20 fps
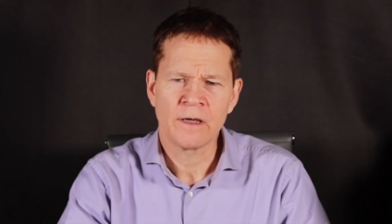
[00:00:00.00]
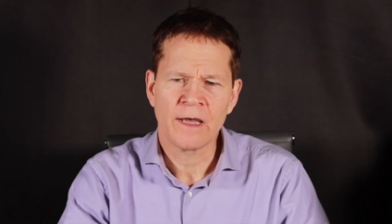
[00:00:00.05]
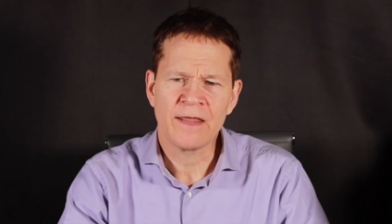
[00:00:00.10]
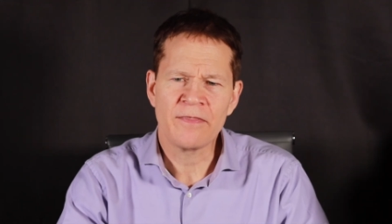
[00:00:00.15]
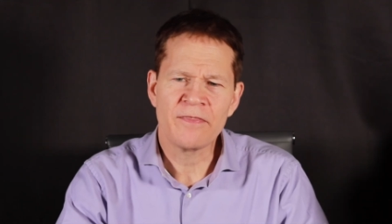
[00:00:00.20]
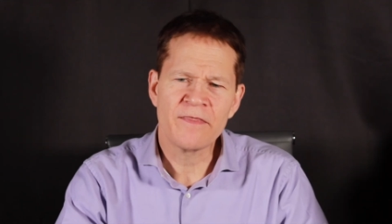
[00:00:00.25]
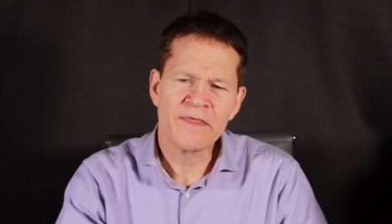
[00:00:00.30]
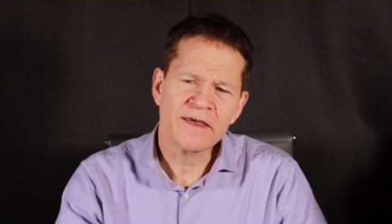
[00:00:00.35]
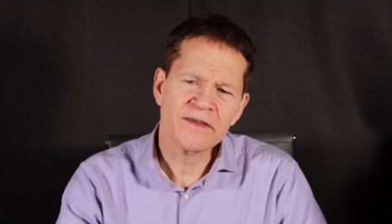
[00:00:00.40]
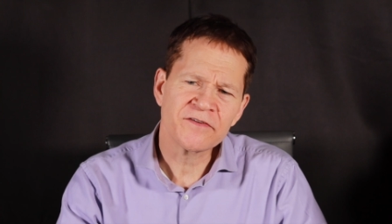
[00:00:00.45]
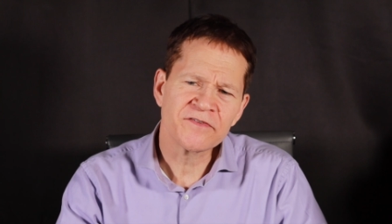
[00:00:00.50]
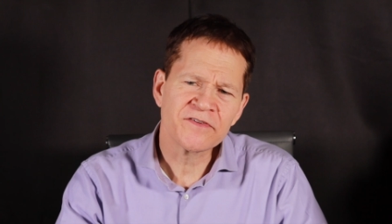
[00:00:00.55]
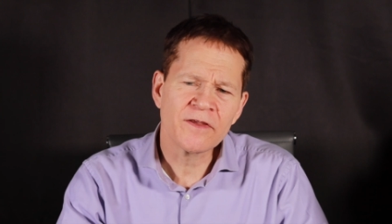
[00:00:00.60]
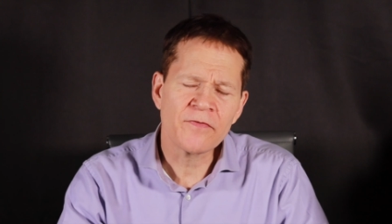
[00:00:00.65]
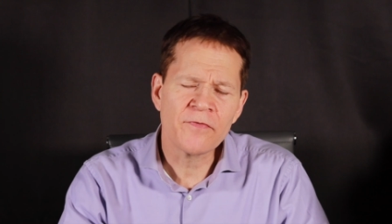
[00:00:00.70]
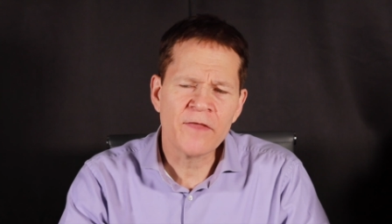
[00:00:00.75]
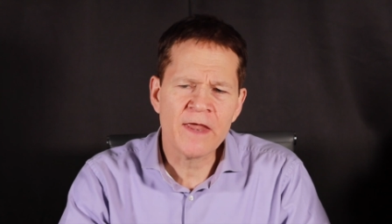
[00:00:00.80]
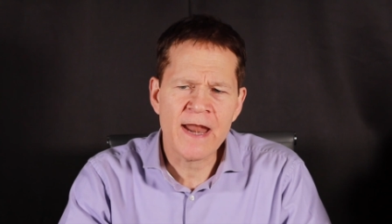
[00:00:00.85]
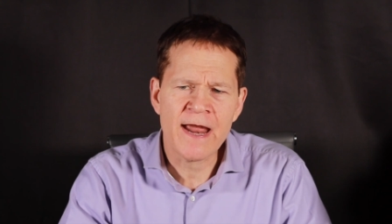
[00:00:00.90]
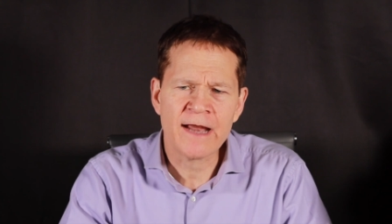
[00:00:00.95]
In this
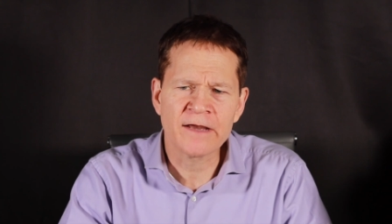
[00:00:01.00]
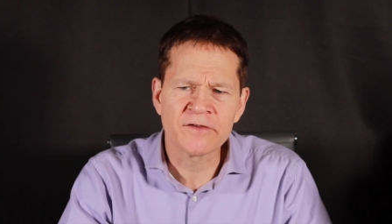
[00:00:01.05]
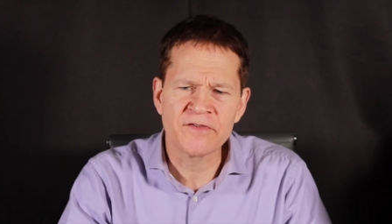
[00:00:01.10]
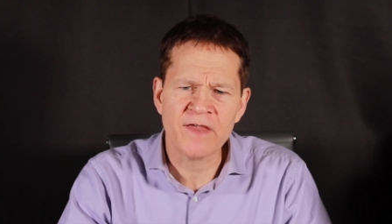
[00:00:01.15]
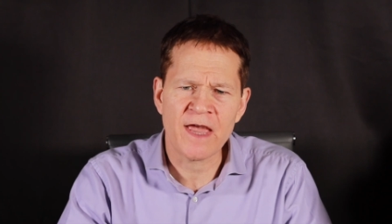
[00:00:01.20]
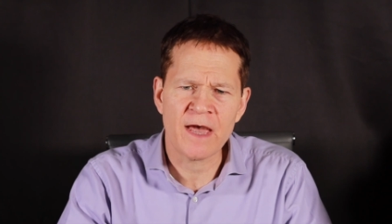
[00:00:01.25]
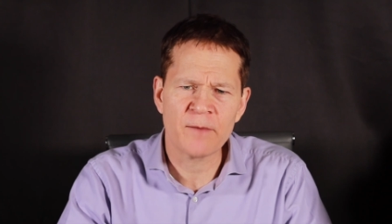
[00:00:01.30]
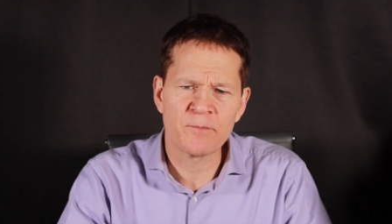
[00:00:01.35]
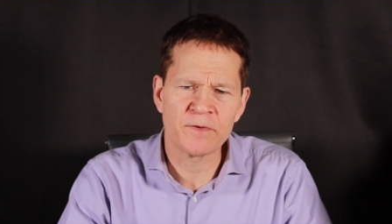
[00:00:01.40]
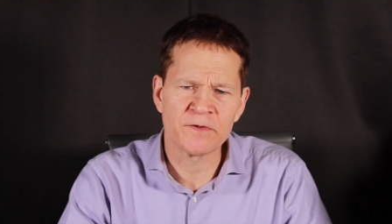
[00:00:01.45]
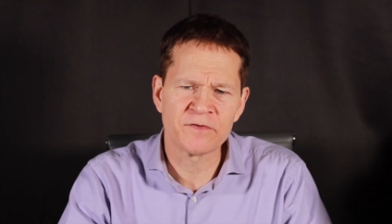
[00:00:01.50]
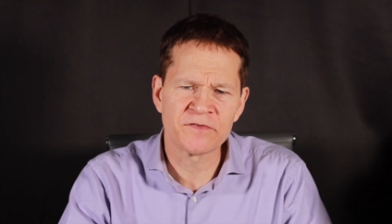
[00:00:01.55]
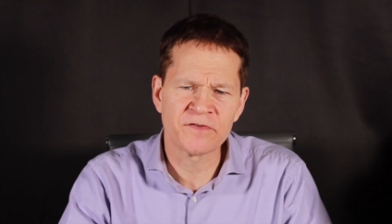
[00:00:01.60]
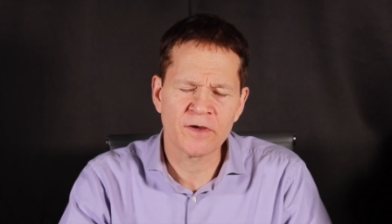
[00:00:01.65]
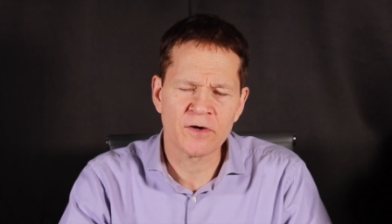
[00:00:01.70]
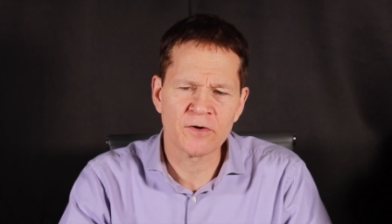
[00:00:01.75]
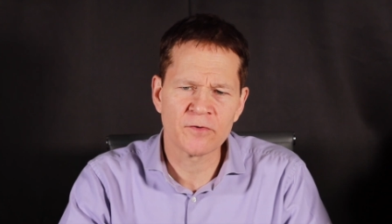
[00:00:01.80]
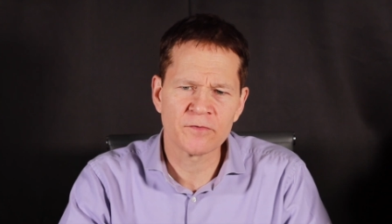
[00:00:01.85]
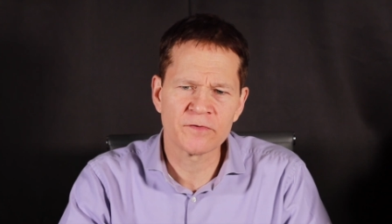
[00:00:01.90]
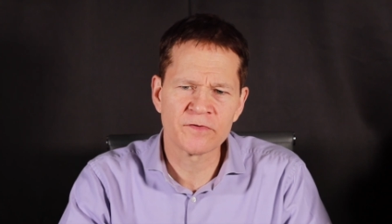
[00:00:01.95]
and the next
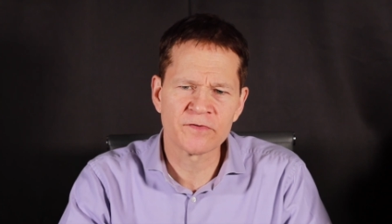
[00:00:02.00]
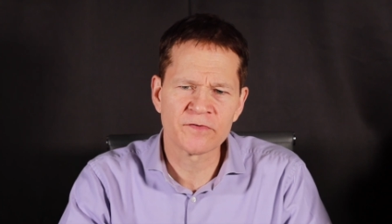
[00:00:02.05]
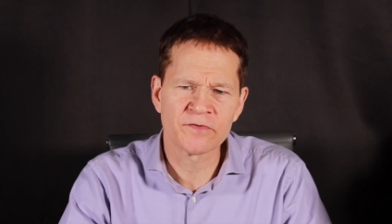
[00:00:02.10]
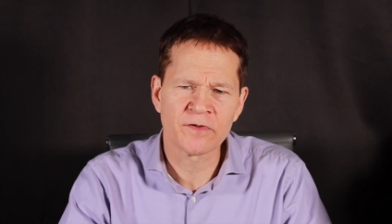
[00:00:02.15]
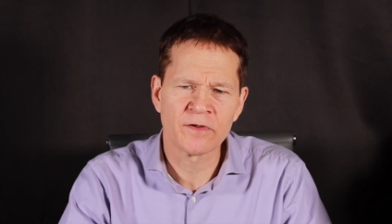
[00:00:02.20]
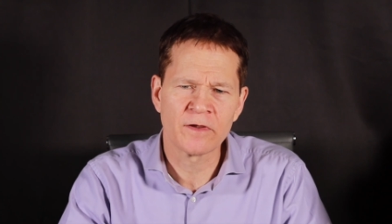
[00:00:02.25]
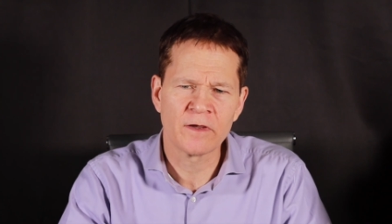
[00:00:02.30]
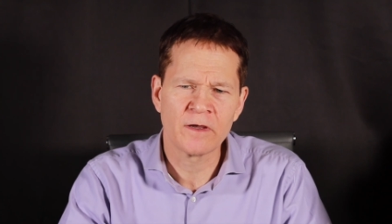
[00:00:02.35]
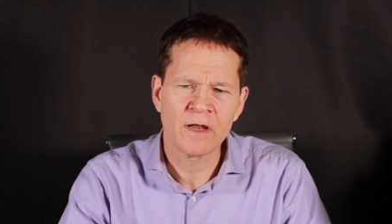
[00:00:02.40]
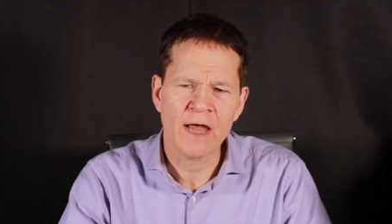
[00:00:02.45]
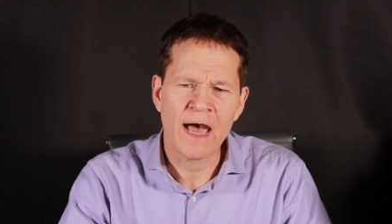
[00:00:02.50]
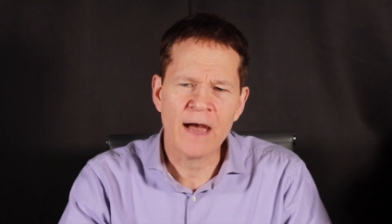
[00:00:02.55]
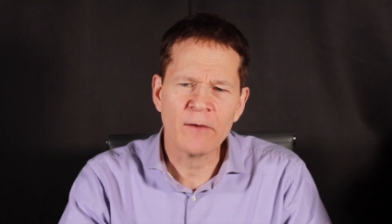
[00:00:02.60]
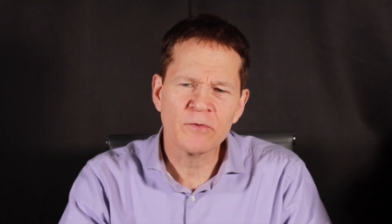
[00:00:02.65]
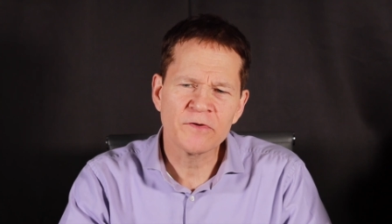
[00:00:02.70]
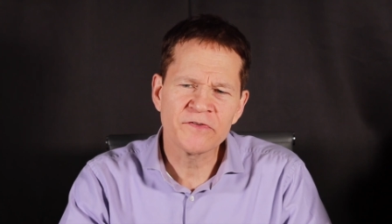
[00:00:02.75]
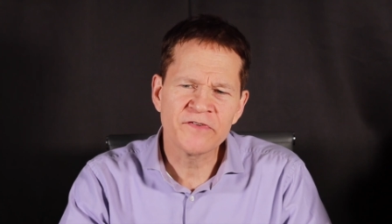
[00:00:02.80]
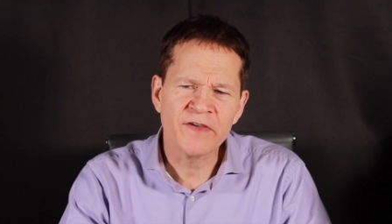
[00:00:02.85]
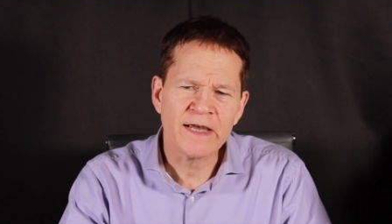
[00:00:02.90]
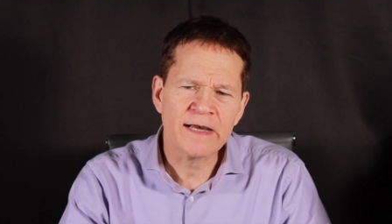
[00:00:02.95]
episodes, I
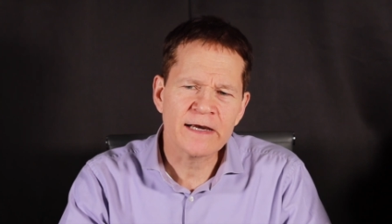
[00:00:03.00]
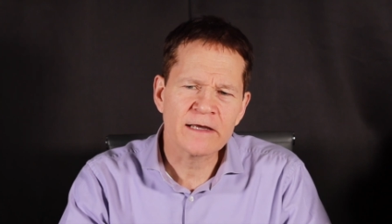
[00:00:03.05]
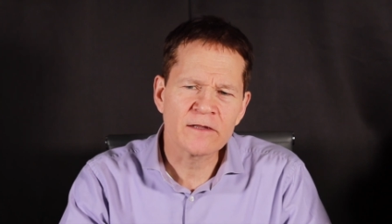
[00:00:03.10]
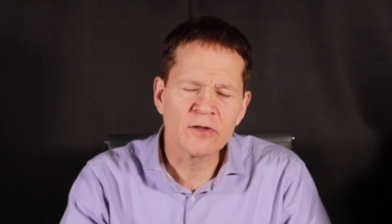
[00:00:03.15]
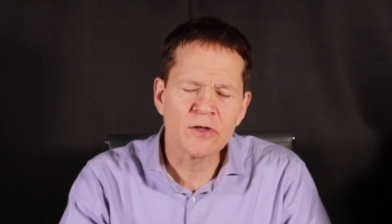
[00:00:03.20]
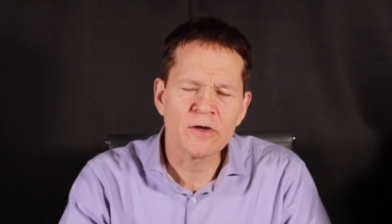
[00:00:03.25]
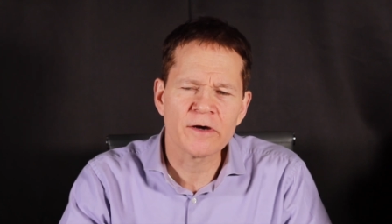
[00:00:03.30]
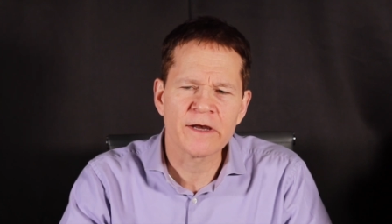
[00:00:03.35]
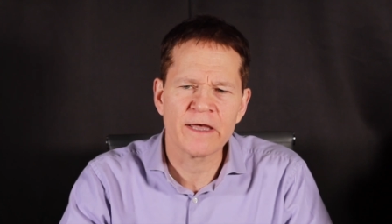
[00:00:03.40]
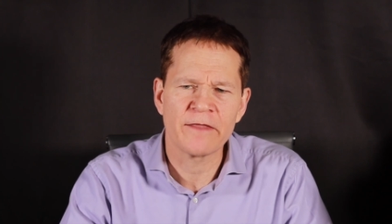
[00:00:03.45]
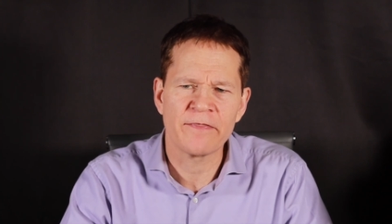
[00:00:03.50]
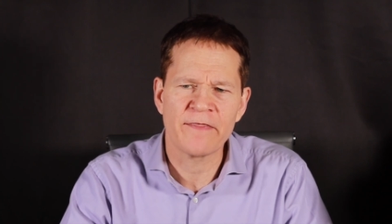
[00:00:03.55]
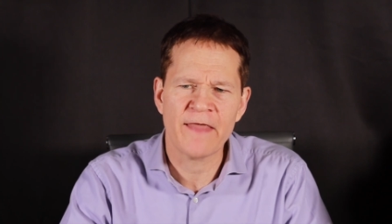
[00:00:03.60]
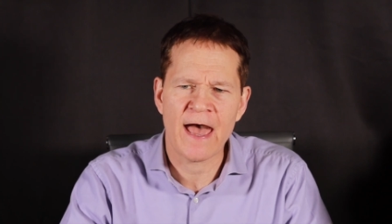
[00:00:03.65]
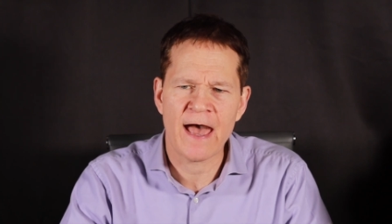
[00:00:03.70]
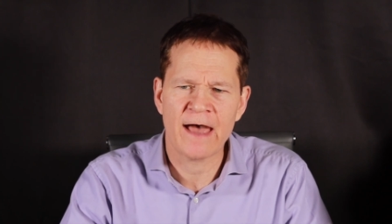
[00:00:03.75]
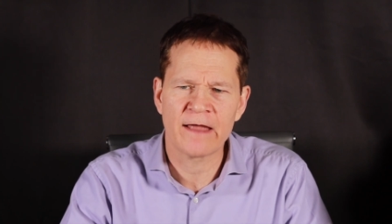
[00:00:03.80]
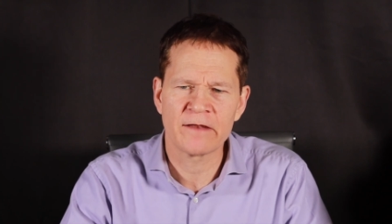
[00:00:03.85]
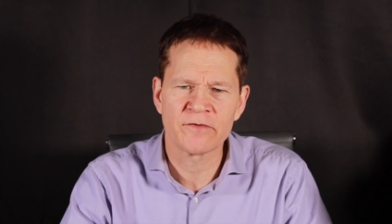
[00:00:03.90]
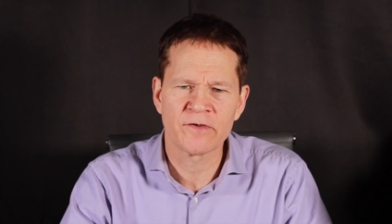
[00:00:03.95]
will take a look at
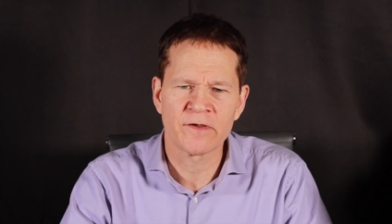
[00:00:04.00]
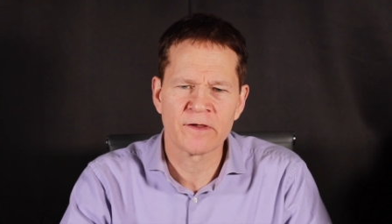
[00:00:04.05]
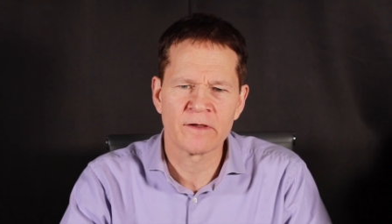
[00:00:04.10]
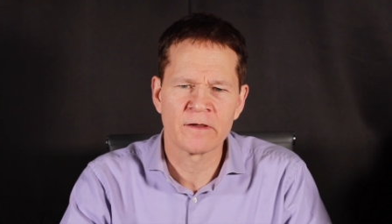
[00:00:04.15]
that